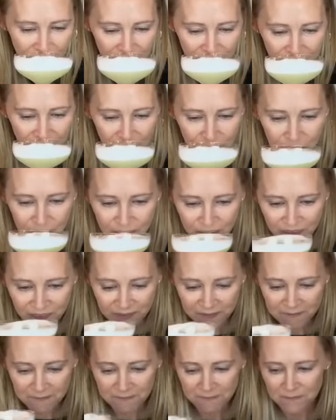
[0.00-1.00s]

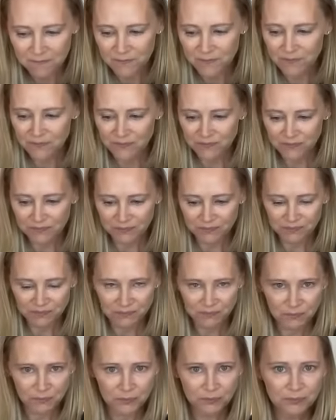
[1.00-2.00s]

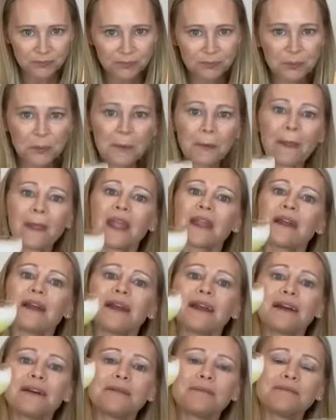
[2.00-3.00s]

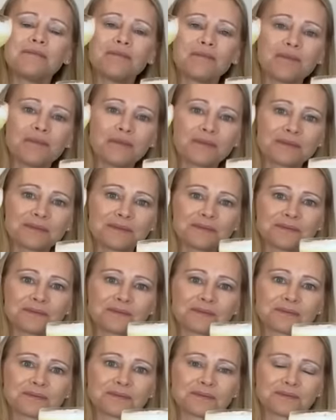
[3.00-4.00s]

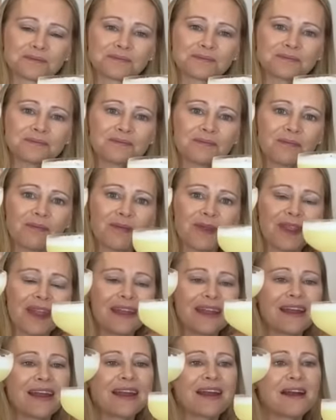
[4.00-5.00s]

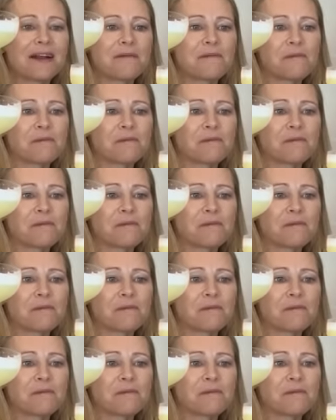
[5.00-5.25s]
The person shown says nothing.